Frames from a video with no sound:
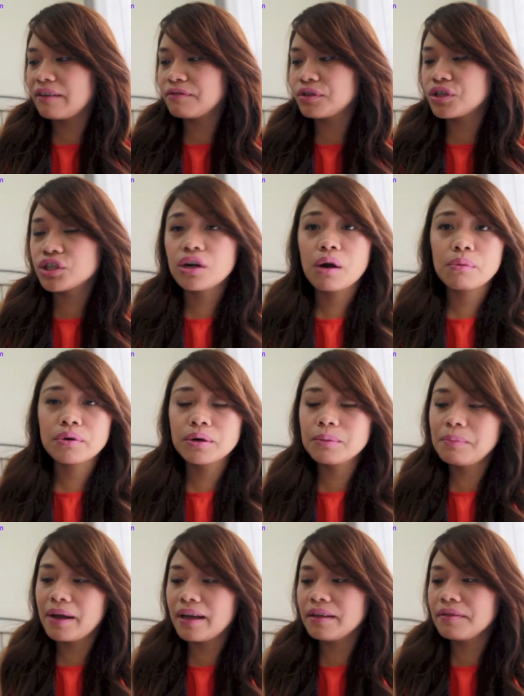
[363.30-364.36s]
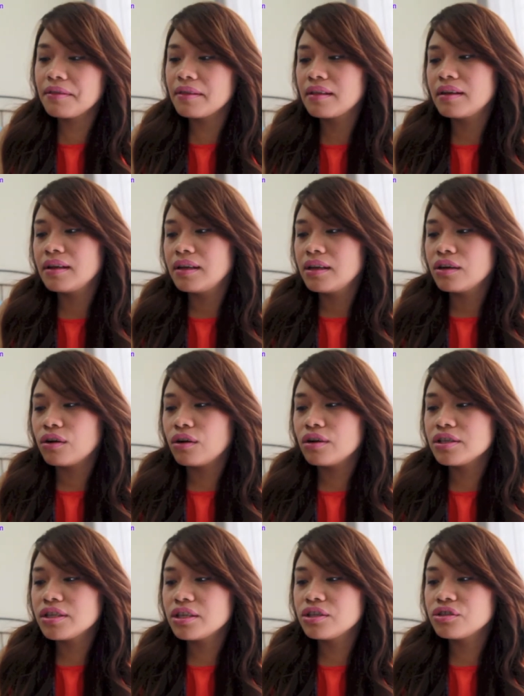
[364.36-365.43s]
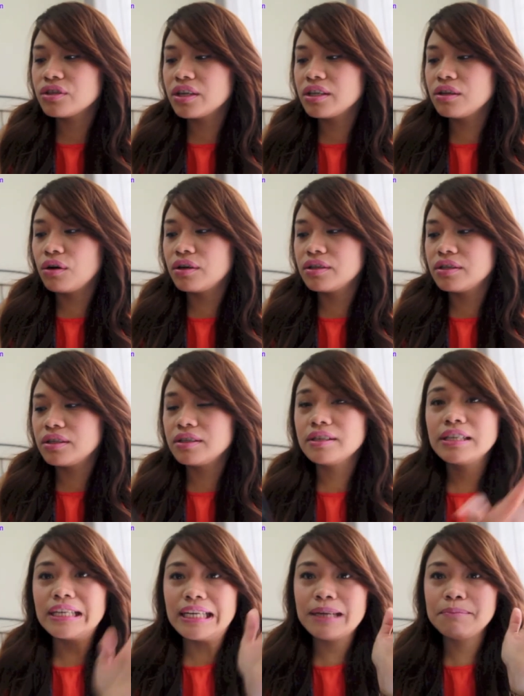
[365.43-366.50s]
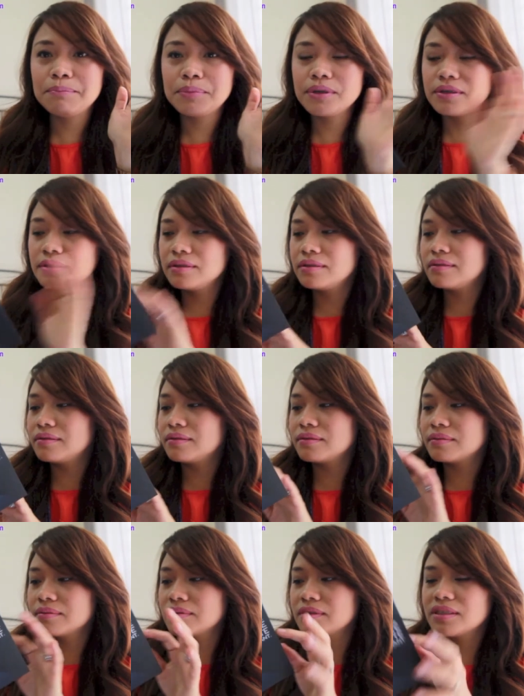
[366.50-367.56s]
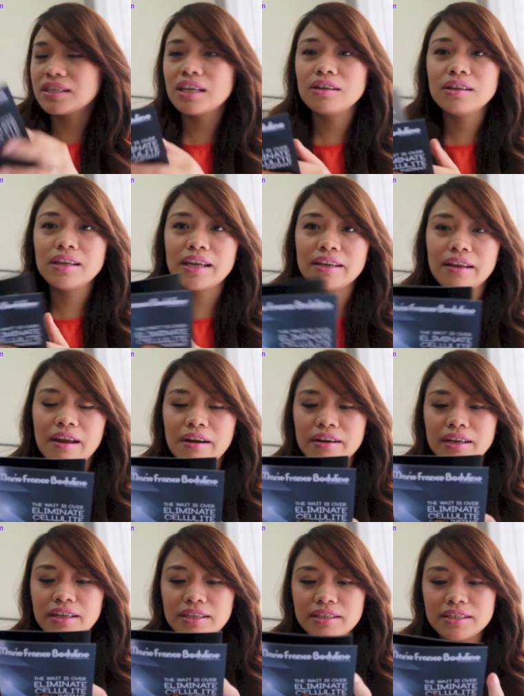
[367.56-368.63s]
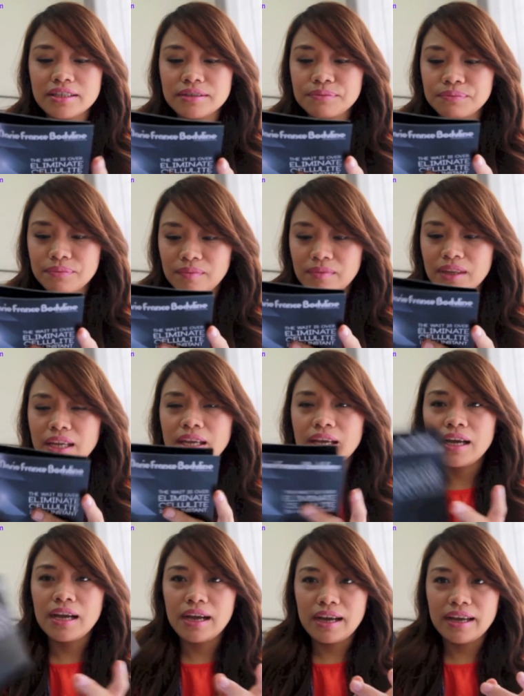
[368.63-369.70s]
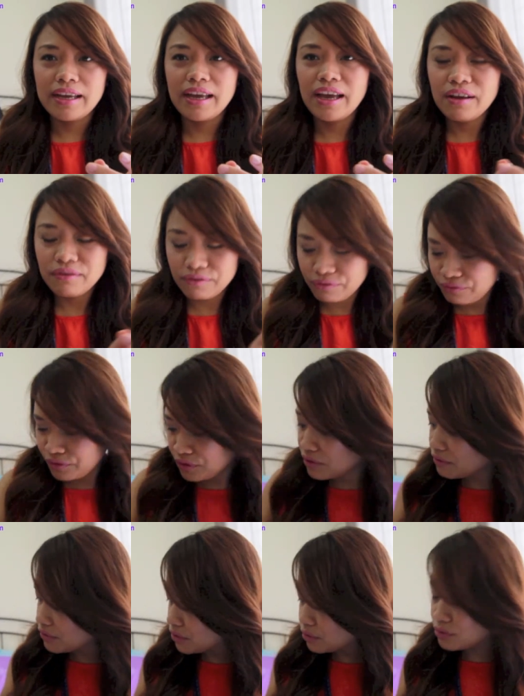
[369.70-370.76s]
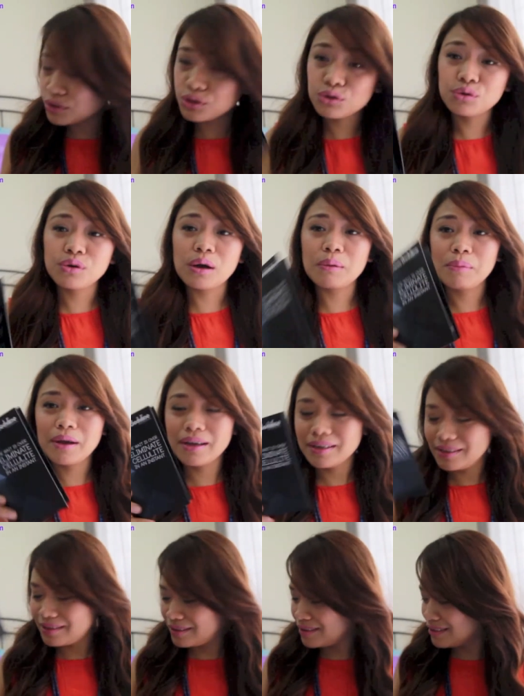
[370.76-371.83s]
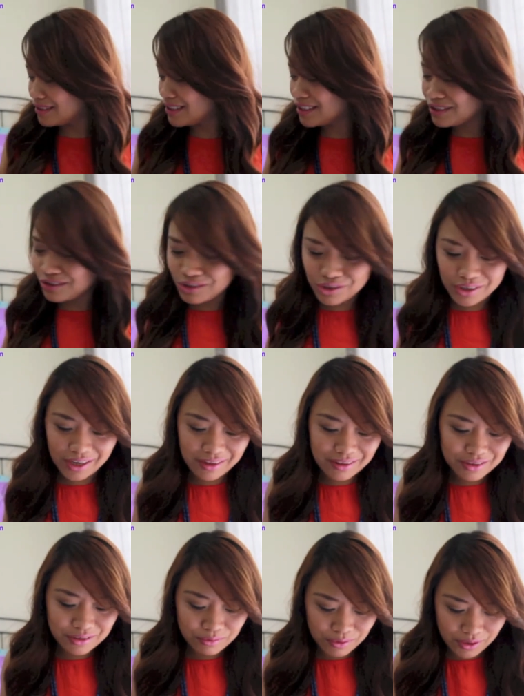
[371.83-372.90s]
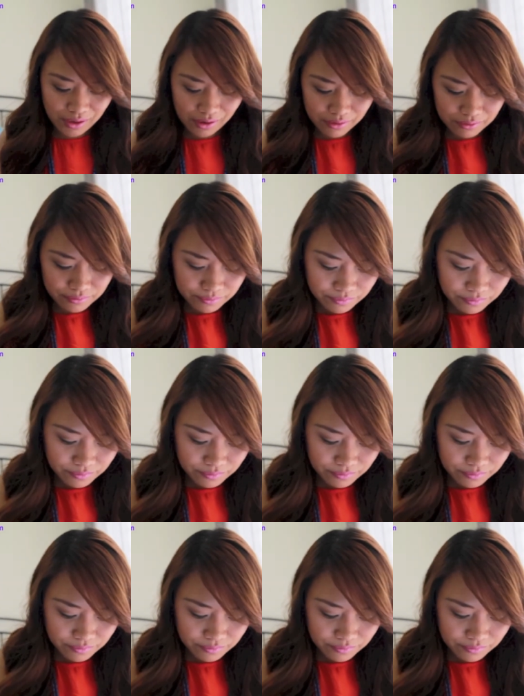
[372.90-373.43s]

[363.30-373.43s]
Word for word: after shower or bath. Concentrate on the dimpled cellulite areas. I have few of those, so I might need to try this one out.